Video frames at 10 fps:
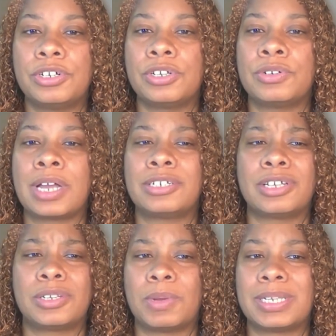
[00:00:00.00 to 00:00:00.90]
So, not
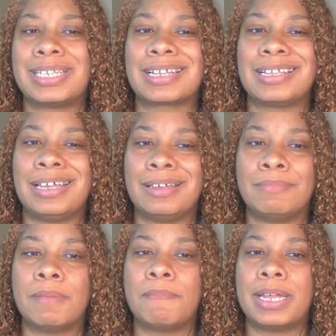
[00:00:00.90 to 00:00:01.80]
just what's the
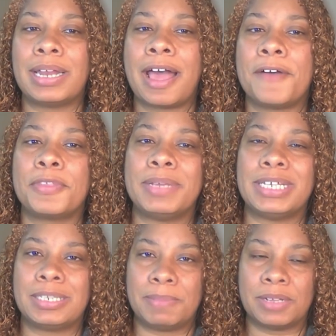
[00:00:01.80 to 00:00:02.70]
claim, but how the
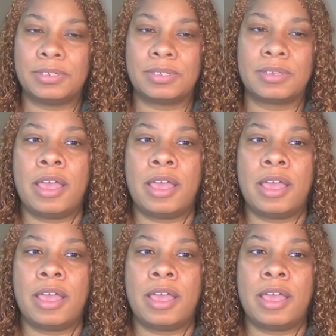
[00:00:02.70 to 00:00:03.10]
piece builds.